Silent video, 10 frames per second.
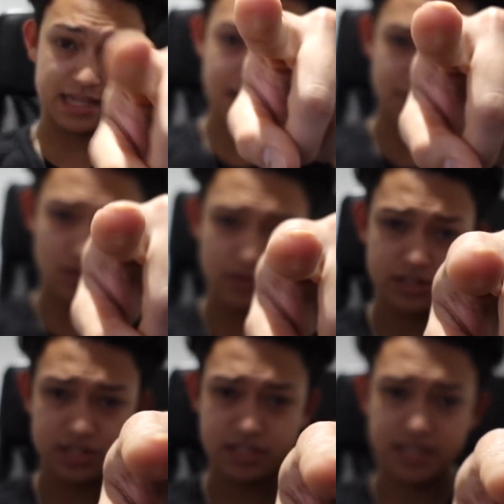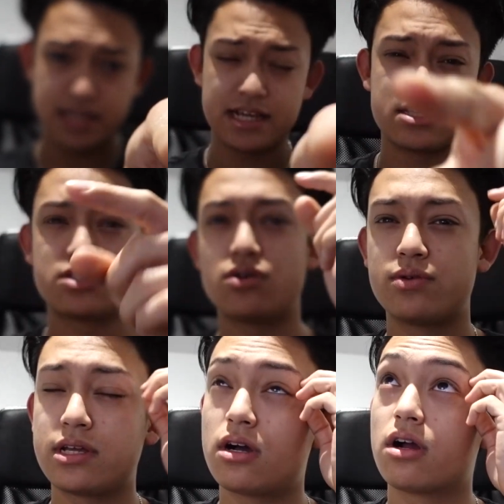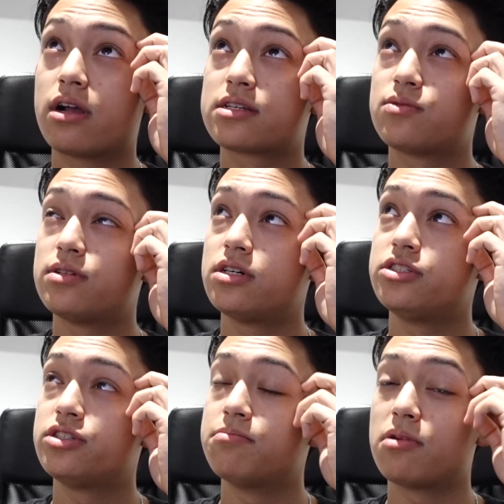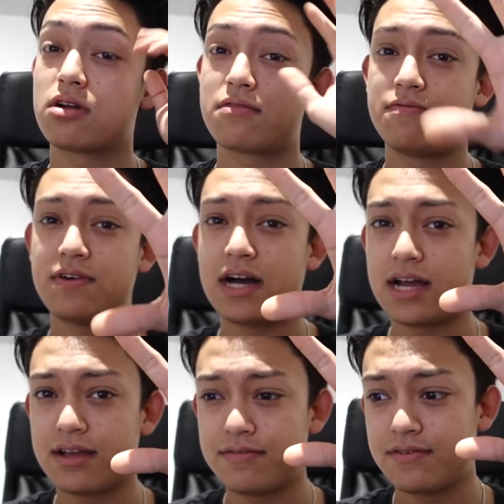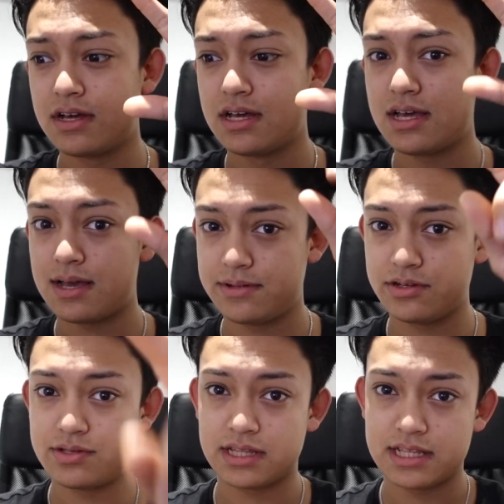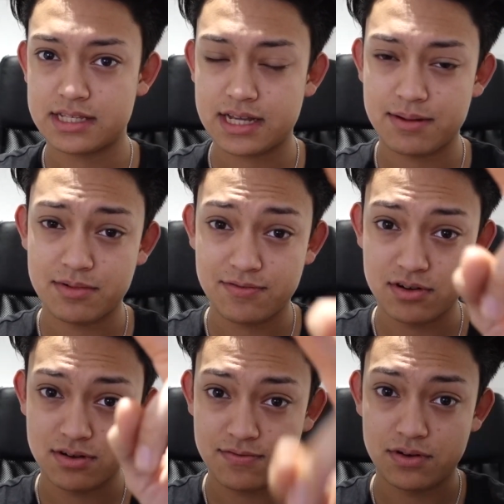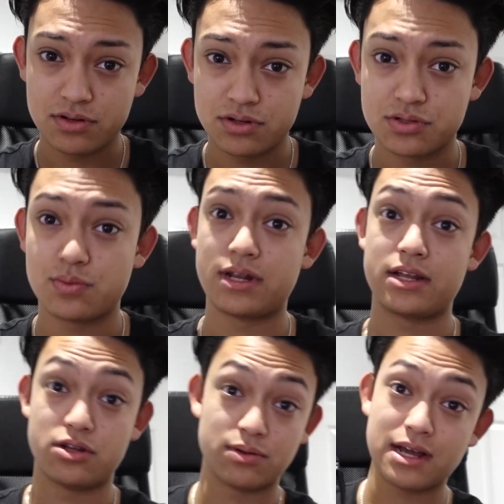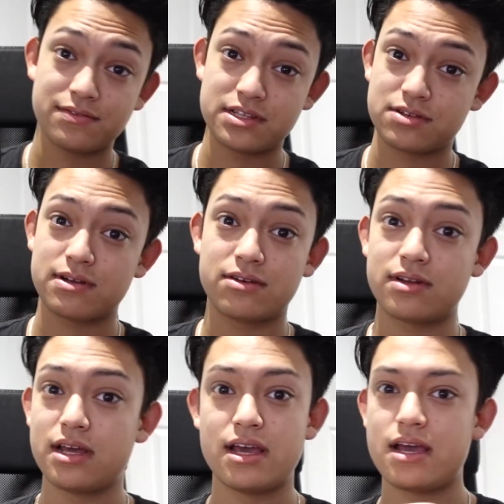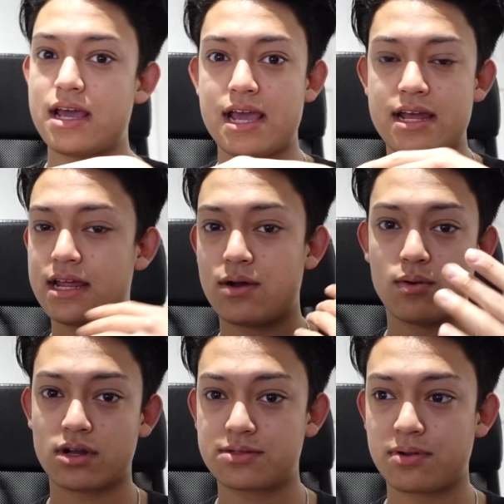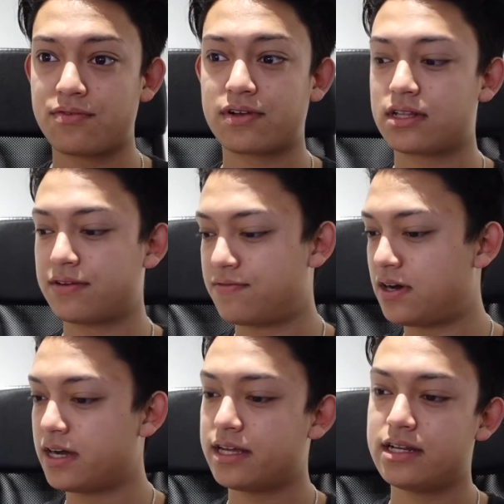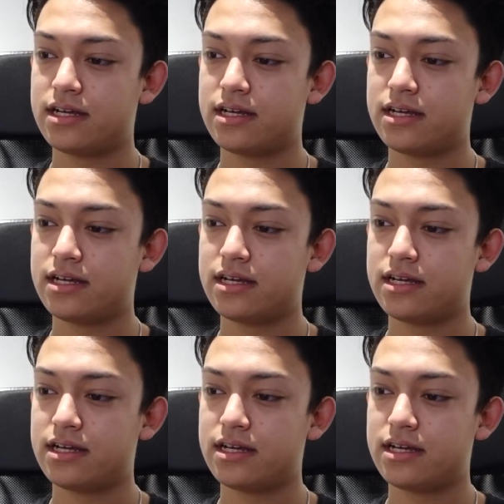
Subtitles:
camera, which is a Sony RX100 Mark V. I've been using this camera for photos when I don't have this around, and it works perfectly fine.